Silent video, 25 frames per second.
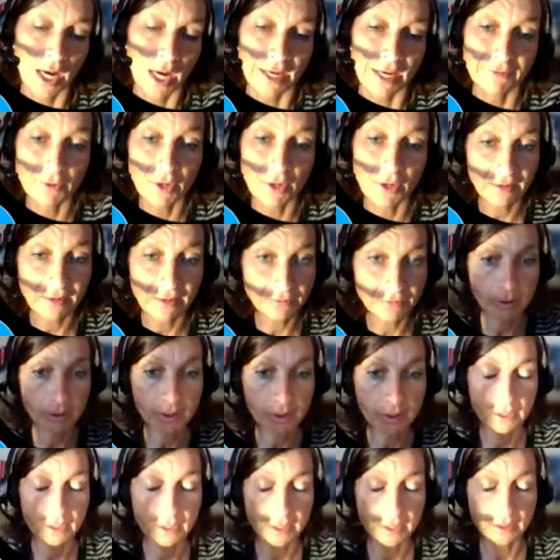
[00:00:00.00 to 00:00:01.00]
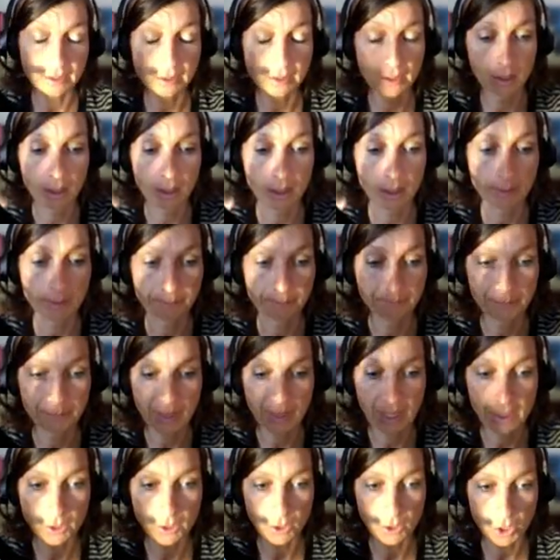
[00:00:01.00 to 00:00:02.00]
if you have to
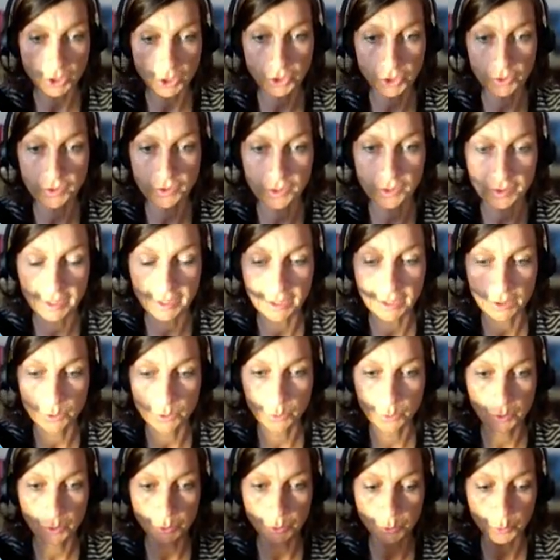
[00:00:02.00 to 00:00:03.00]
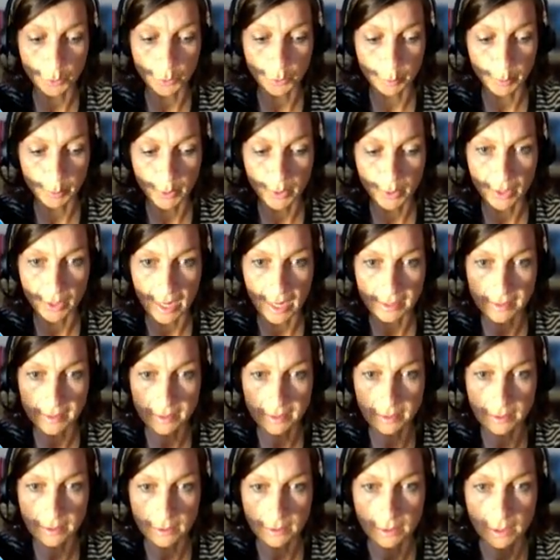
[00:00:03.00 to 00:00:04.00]
enlarge your screen, do Control
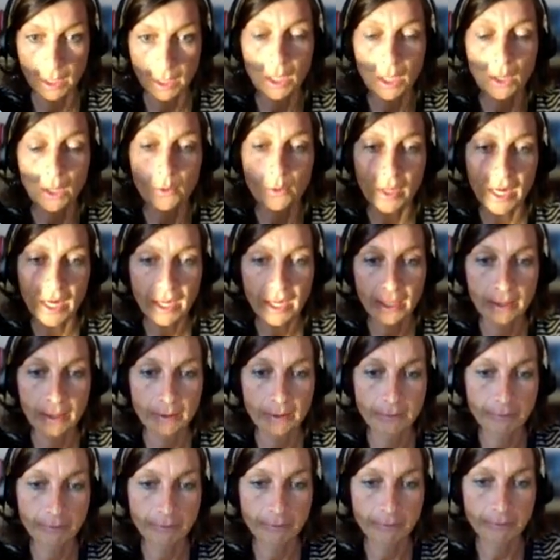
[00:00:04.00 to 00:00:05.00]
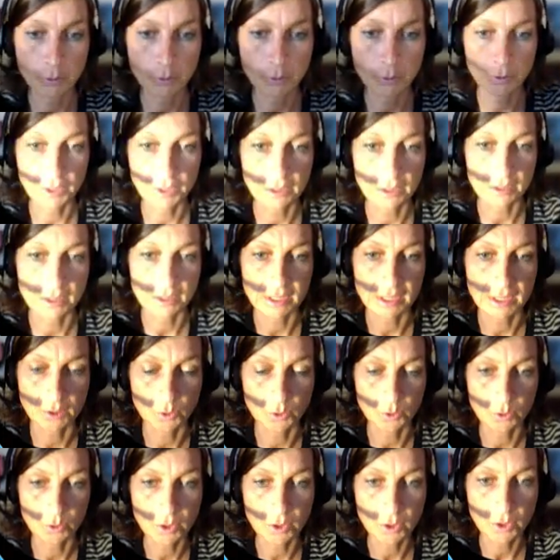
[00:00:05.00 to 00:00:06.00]
plus. Okay, if you need to see a
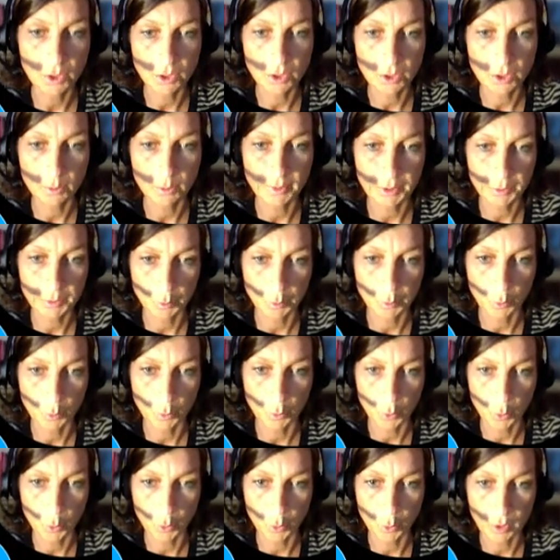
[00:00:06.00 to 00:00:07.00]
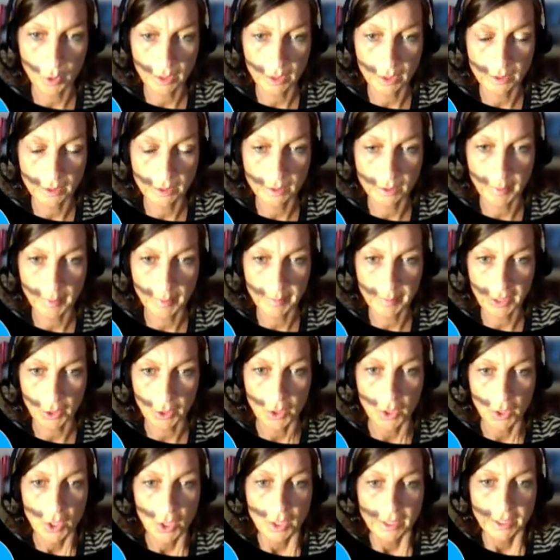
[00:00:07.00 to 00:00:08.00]
little bit more, a little bit
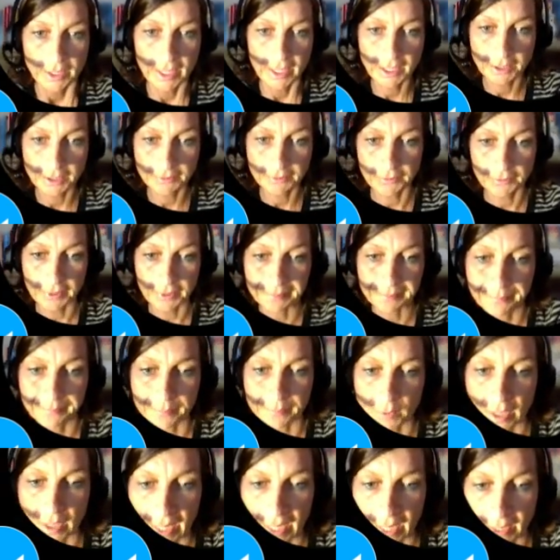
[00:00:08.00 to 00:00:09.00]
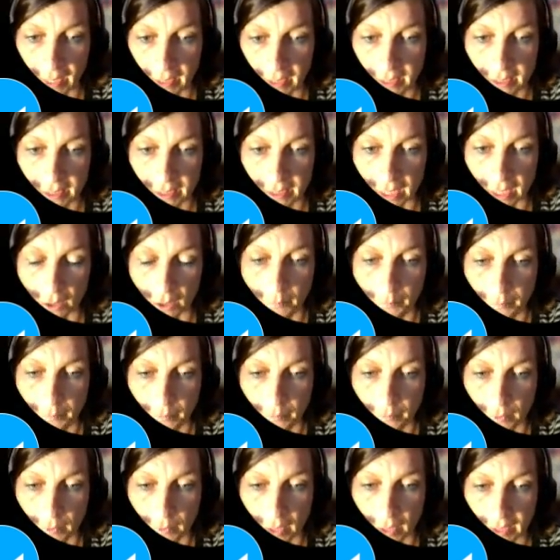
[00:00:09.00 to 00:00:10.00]
better. -3. Okay, I can tell
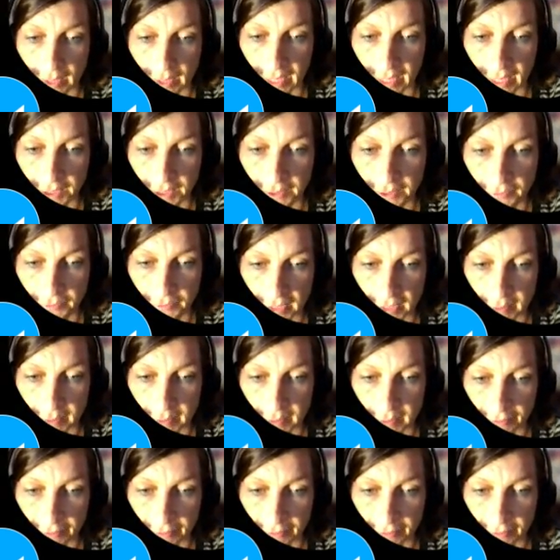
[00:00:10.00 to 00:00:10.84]
at -3 is my